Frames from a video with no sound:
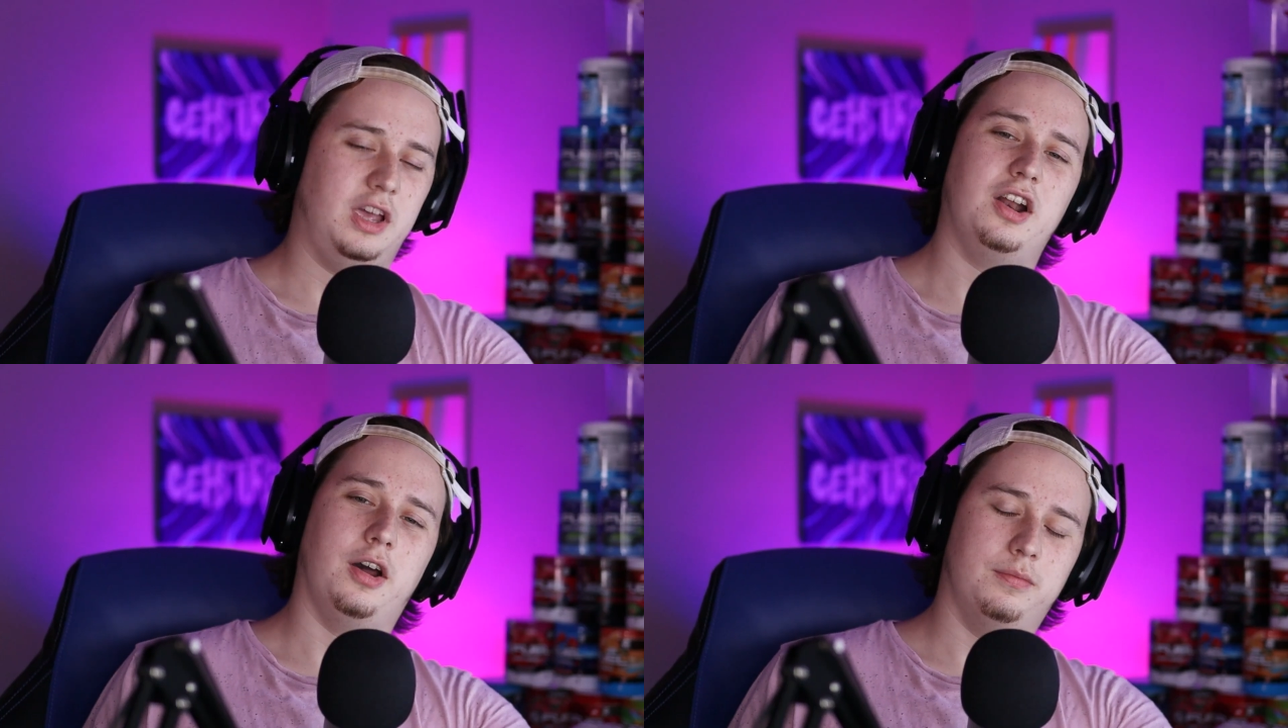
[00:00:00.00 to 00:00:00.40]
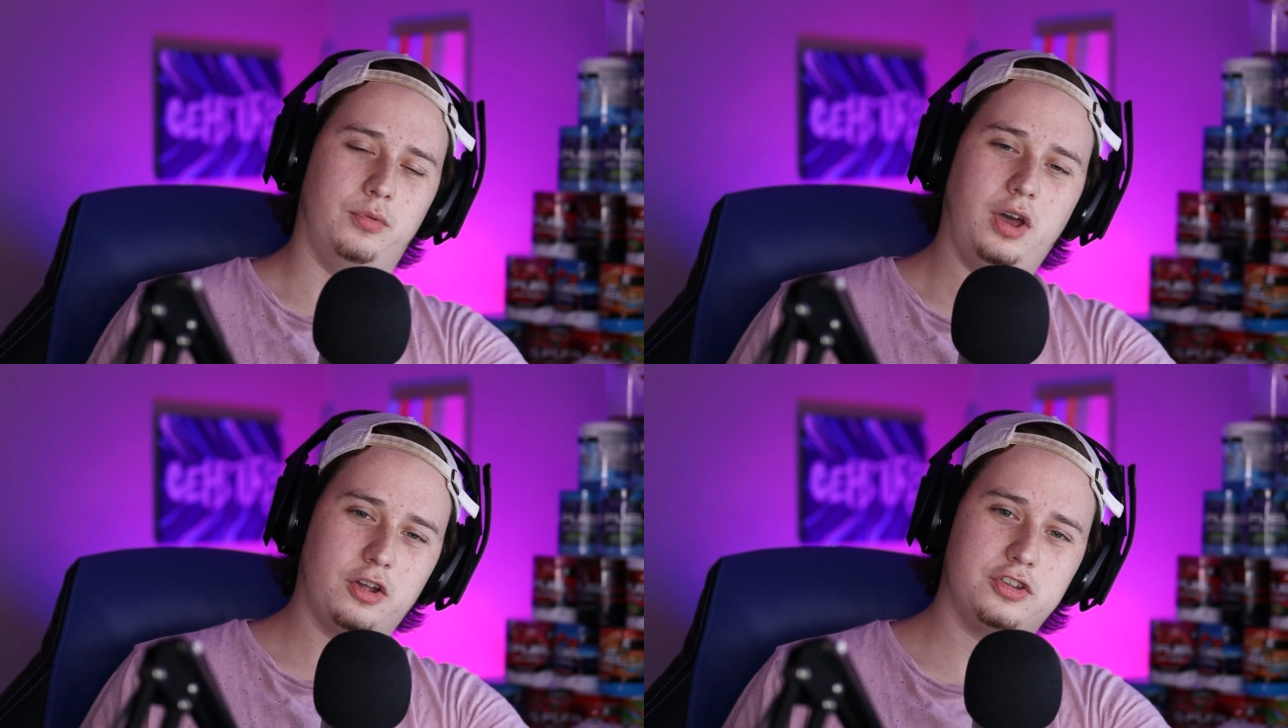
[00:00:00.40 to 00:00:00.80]
And we
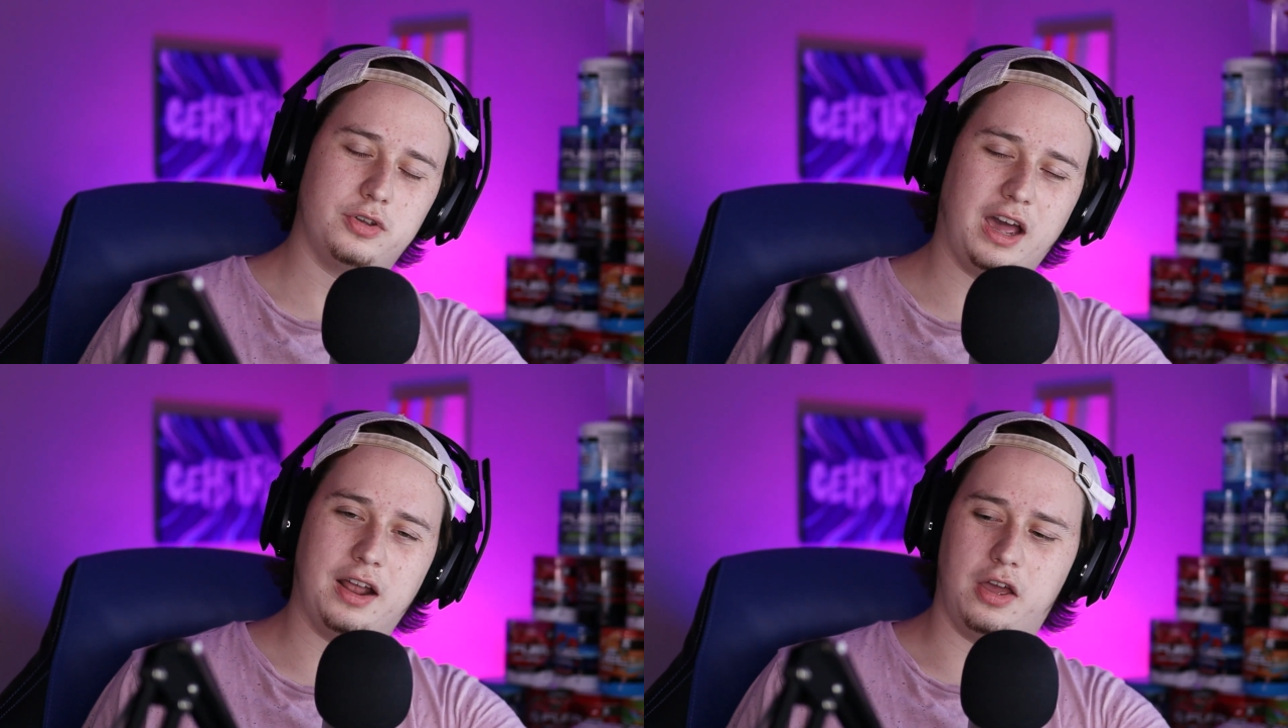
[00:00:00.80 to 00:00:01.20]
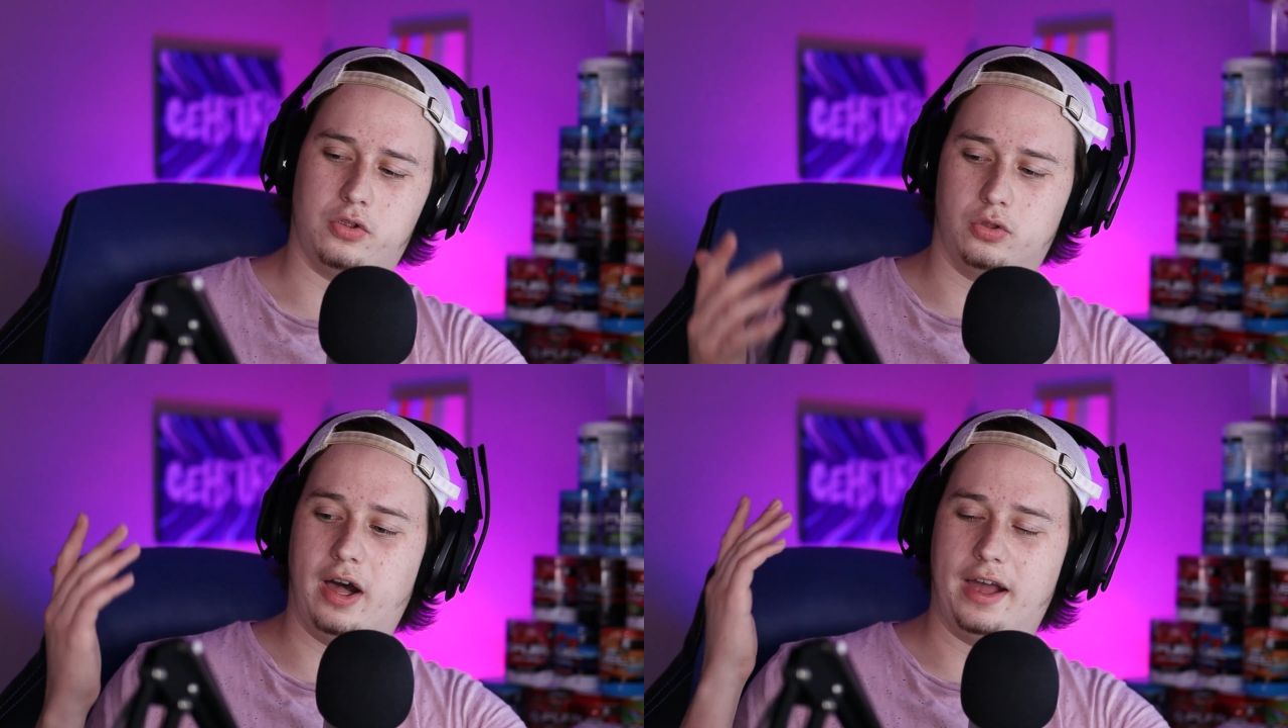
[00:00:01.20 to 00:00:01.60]
also got a
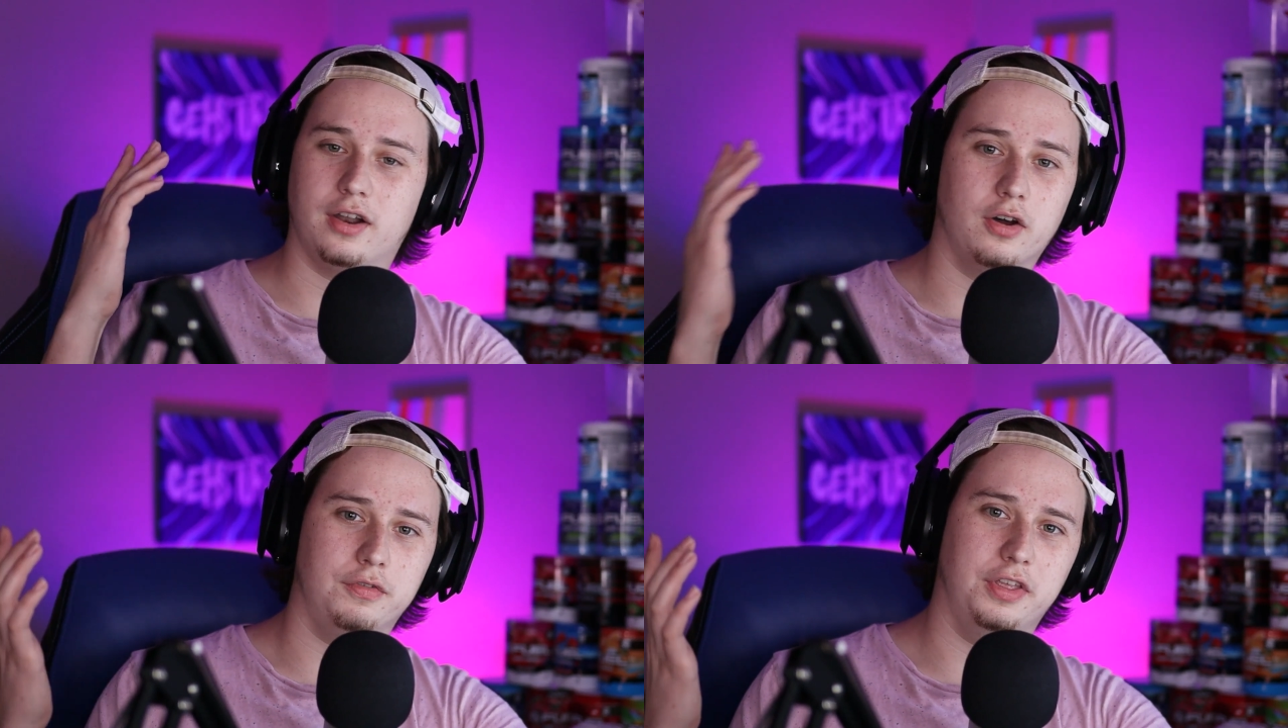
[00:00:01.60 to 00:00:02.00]
lot of